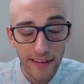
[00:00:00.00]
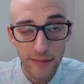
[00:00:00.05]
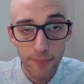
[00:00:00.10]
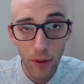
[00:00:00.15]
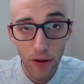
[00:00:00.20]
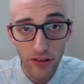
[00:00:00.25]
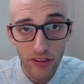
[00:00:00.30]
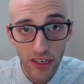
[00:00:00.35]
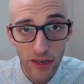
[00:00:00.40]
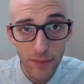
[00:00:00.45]

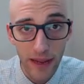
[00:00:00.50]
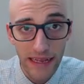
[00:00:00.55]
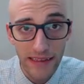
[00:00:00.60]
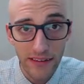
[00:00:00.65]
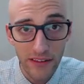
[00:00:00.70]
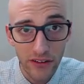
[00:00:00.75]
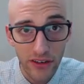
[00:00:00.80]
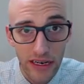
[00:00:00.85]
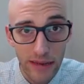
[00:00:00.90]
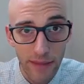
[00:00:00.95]

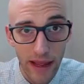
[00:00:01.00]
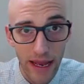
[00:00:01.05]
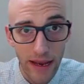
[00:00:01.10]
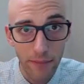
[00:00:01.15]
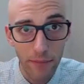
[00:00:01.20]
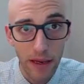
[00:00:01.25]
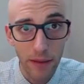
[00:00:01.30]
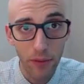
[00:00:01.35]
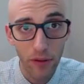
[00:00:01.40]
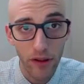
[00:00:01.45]
exposure-based
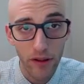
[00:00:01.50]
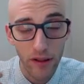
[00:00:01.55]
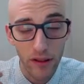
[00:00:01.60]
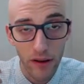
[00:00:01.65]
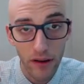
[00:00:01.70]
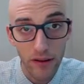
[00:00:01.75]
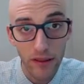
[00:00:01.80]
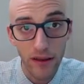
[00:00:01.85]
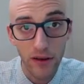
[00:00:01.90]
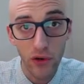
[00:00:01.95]
treatment, people
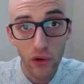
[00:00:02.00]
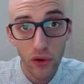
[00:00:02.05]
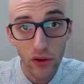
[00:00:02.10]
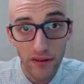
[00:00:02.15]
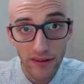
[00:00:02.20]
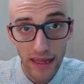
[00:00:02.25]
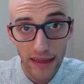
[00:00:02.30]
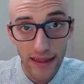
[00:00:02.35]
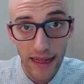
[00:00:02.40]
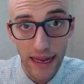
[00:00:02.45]
learn the
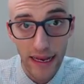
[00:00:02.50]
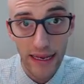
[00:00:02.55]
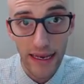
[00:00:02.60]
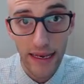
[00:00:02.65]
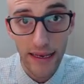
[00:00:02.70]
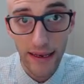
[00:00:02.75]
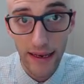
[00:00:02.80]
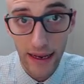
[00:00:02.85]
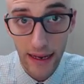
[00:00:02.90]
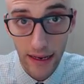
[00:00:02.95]
tools that they
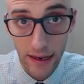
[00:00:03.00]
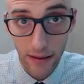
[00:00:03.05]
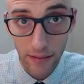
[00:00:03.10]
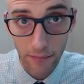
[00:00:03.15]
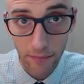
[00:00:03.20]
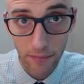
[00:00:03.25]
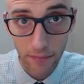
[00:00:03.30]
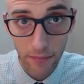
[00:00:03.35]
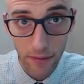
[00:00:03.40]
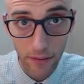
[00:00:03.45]
need
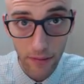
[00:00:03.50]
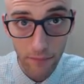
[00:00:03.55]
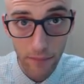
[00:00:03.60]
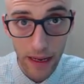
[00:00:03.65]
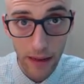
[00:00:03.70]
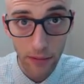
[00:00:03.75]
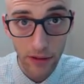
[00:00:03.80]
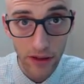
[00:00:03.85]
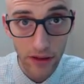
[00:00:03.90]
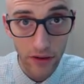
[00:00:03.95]
to
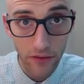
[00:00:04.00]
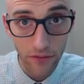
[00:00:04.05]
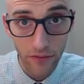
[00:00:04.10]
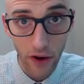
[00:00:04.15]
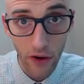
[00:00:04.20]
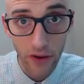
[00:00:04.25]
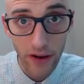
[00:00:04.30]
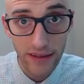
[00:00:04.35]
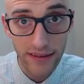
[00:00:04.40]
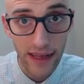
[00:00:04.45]
be able to
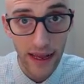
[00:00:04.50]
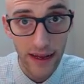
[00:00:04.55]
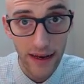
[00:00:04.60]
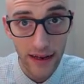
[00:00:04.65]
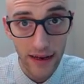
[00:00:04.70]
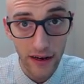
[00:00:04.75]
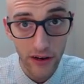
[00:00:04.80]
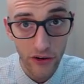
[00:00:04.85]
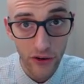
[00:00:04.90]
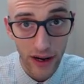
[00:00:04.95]
focus
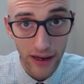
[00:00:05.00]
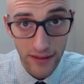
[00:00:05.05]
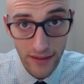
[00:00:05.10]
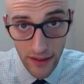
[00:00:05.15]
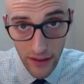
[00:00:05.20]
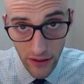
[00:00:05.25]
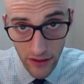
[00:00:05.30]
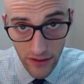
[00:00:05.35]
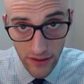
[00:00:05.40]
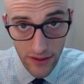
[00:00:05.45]
on and
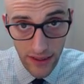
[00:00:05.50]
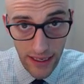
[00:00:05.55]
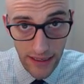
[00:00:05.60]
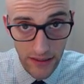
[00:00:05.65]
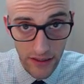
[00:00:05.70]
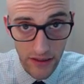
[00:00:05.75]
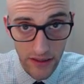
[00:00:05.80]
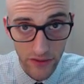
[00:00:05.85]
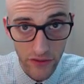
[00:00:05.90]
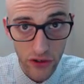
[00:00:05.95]
address those
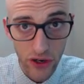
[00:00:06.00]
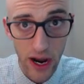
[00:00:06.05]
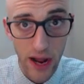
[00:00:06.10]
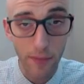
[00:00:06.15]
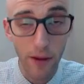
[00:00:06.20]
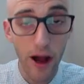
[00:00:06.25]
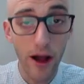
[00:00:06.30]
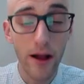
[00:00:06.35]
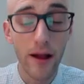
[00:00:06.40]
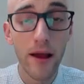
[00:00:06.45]
issues of
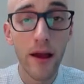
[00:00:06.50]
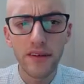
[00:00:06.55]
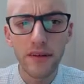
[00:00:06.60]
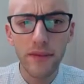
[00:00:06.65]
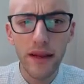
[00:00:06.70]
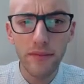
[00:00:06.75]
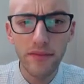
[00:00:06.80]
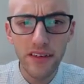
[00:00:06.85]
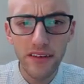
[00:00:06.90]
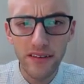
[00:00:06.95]
trauma. But
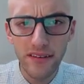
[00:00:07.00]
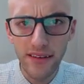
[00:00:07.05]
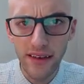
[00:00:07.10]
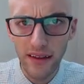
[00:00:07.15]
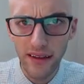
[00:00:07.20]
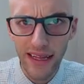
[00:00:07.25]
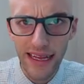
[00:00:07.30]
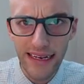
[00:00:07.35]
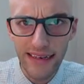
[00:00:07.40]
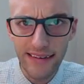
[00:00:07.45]
sometimes there's
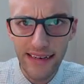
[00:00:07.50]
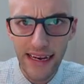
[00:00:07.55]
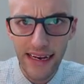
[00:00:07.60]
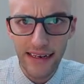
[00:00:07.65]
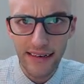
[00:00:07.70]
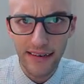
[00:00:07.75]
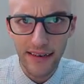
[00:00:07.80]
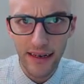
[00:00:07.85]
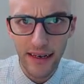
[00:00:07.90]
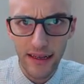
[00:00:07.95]
delayed
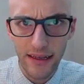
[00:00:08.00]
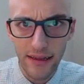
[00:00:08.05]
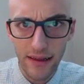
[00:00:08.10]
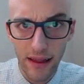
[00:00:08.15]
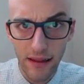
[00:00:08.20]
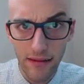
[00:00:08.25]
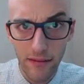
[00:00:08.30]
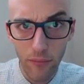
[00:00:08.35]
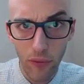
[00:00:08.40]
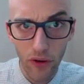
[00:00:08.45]
change, and
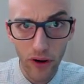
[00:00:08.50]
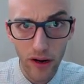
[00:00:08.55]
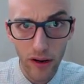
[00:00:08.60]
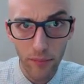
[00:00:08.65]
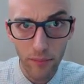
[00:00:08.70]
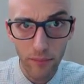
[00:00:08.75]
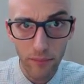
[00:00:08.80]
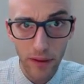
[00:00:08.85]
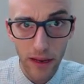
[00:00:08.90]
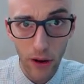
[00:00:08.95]
it's important
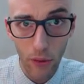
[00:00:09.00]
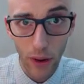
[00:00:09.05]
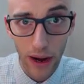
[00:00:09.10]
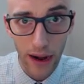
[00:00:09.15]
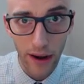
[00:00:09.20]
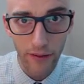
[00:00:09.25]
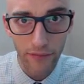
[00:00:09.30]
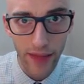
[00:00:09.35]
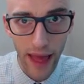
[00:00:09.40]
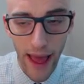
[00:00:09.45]
to be
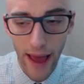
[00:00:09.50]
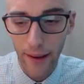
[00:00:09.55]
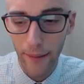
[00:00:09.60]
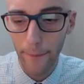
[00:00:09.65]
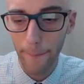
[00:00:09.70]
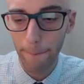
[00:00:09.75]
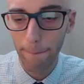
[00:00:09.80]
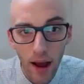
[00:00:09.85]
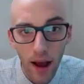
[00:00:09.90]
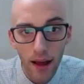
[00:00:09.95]
aware of
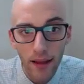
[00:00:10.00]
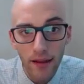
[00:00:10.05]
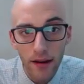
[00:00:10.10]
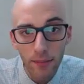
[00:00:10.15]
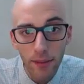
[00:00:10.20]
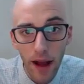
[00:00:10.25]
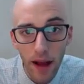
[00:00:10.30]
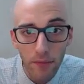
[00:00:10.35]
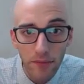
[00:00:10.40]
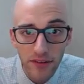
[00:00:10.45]
that.
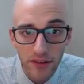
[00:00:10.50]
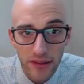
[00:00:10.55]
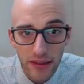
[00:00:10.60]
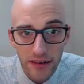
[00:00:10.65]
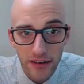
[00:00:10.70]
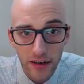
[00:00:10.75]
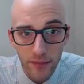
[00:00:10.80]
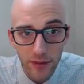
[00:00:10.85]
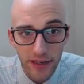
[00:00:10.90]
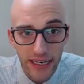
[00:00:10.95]
Other problems with
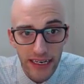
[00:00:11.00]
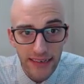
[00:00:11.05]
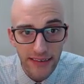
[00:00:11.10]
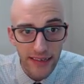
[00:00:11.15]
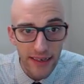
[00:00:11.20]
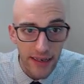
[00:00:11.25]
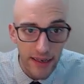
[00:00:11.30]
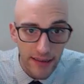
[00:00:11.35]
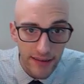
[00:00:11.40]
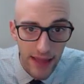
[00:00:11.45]

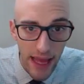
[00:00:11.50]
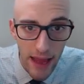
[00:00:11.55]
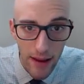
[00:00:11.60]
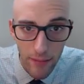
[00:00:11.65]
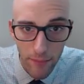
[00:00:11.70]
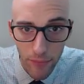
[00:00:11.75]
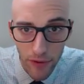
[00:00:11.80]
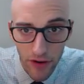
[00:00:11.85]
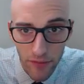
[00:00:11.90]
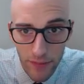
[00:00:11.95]
interpretation is
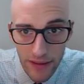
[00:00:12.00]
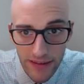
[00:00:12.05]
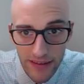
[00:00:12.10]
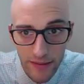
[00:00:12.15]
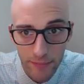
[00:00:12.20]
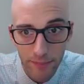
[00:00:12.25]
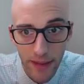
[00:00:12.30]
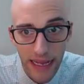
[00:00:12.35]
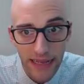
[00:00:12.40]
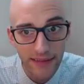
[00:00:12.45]
that
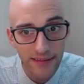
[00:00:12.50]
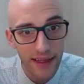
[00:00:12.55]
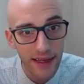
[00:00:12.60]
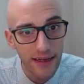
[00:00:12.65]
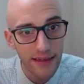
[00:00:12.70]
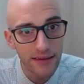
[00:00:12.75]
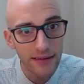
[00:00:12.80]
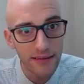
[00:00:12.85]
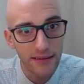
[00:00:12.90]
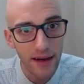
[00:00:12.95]
improvements in
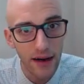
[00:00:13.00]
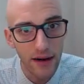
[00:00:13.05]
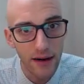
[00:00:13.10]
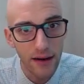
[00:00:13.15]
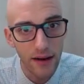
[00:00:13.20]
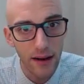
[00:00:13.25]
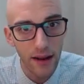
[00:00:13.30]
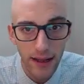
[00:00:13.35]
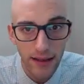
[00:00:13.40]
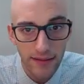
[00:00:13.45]

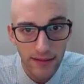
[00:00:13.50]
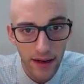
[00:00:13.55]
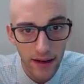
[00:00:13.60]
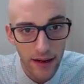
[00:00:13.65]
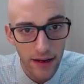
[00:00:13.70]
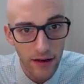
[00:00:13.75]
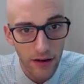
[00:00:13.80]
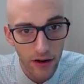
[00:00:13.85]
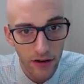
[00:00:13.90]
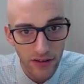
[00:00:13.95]
baseline can
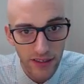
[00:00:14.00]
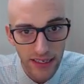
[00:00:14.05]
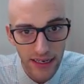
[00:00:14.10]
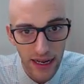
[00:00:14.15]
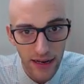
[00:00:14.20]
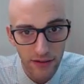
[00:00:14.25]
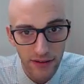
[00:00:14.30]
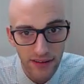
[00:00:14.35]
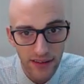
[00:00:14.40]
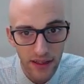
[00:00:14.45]
start
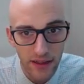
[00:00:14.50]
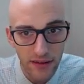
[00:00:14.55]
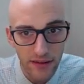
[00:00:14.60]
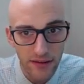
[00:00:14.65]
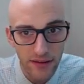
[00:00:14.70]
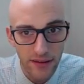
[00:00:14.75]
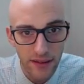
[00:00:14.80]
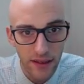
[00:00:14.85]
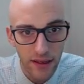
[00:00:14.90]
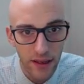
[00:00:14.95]
encroaching on
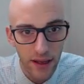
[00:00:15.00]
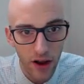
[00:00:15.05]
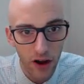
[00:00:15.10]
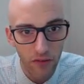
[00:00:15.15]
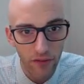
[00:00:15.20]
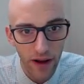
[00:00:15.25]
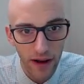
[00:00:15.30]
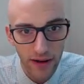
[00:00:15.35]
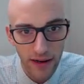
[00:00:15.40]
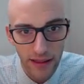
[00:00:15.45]
results,
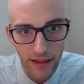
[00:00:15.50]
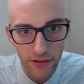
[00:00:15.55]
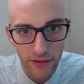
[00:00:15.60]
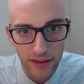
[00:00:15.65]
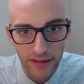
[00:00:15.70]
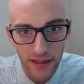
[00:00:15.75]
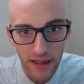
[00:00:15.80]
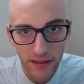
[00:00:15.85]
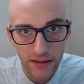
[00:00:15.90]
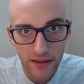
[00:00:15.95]
co-founding the
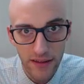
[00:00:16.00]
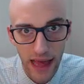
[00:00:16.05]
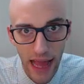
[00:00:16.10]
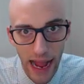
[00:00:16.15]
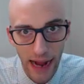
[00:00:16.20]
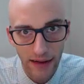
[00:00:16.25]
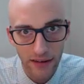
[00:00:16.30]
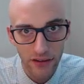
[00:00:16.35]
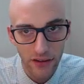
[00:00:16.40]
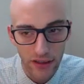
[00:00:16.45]
results of the
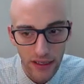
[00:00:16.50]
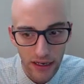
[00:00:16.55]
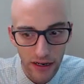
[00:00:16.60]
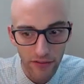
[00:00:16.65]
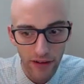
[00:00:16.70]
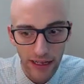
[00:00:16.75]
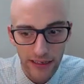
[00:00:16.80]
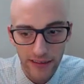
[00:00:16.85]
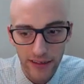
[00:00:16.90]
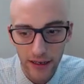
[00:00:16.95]
actual
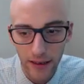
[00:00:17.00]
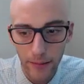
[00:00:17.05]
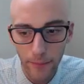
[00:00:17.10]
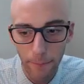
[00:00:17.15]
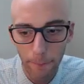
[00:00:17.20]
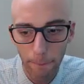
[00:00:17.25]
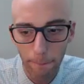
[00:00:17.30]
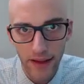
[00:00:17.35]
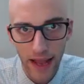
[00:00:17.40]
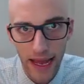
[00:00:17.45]

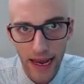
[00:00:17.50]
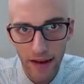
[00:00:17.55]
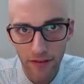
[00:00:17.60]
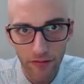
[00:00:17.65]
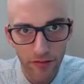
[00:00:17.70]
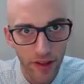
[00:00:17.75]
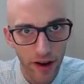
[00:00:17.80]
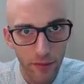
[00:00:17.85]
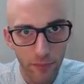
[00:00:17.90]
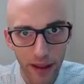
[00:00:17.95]
intervention. So again,
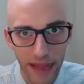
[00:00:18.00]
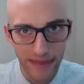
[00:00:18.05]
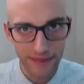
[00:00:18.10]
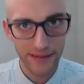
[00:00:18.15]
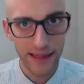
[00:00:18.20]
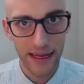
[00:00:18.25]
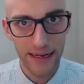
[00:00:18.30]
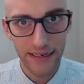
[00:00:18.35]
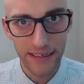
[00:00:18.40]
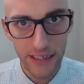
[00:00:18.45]
if their
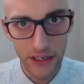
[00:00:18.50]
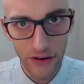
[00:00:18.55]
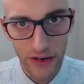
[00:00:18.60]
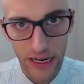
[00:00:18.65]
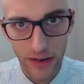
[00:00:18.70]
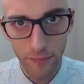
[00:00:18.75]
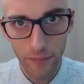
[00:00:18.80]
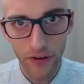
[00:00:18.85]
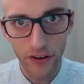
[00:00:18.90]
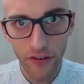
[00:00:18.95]
baseline is
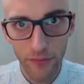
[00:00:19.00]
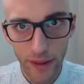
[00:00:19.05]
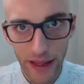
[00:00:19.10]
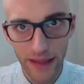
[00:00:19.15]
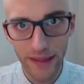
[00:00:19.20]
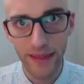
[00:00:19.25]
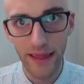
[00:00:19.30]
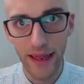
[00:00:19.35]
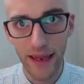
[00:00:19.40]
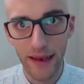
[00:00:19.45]
showing
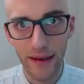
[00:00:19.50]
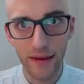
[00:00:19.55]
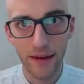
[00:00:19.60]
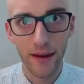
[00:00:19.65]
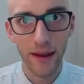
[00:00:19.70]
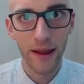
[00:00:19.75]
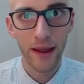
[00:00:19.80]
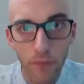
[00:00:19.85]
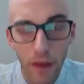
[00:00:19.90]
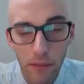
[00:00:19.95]
improvement,
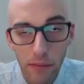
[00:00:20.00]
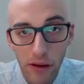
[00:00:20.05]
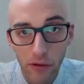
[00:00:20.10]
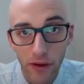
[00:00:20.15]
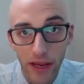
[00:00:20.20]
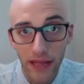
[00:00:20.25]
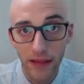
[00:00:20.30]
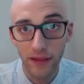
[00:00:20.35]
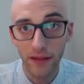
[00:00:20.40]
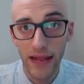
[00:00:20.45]
then maybe
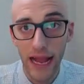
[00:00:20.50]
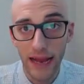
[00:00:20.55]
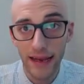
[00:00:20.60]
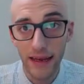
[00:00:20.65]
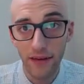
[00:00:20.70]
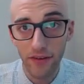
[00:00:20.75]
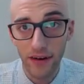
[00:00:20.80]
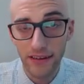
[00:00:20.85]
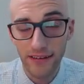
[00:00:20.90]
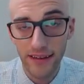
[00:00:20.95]
we can look
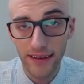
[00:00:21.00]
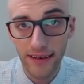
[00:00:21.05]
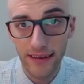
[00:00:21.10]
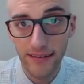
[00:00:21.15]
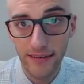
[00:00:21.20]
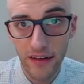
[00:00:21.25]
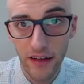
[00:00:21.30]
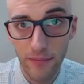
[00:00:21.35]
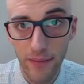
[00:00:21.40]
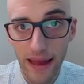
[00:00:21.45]
at different
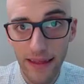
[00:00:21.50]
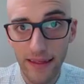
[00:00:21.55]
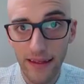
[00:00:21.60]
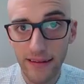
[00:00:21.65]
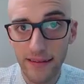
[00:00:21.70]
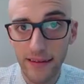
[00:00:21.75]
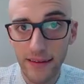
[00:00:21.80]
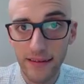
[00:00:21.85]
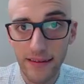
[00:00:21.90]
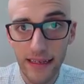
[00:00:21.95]
statistical
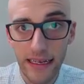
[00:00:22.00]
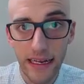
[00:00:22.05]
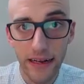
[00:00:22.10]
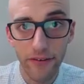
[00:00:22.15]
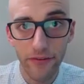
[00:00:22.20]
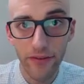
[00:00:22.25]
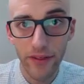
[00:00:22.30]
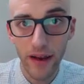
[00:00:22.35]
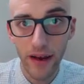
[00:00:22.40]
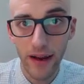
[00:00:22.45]
methods to see
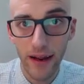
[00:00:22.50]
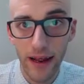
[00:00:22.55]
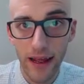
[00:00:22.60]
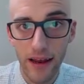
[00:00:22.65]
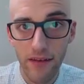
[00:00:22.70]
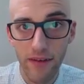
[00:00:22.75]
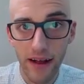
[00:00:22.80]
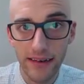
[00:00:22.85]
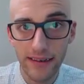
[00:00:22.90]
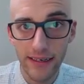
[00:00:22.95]
if the
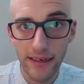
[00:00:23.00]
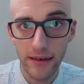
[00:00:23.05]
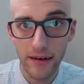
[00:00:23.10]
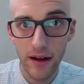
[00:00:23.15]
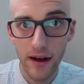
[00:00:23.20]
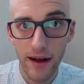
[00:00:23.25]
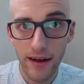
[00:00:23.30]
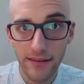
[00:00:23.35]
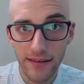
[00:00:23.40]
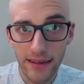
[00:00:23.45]
intervention
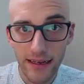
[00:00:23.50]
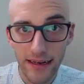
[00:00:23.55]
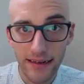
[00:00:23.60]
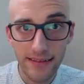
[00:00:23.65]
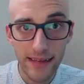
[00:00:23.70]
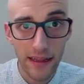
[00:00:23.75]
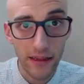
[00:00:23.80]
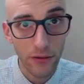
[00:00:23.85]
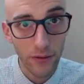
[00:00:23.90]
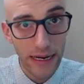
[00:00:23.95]
caused an
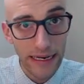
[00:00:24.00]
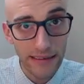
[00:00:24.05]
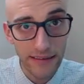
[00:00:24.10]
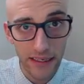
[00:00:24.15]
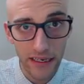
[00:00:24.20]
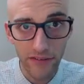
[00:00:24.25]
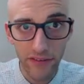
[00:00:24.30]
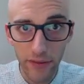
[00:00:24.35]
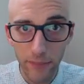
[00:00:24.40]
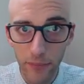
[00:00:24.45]

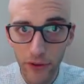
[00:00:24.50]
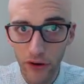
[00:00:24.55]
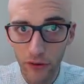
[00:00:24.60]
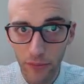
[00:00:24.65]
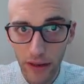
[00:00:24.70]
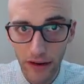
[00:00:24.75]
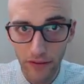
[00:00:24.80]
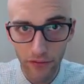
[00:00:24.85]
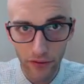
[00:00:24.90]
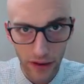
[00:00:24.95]
acceleration of
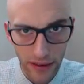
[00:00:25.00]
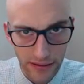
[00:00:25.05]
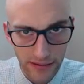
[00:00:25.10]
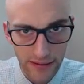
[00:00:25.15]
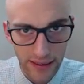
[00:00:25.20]
improvement, for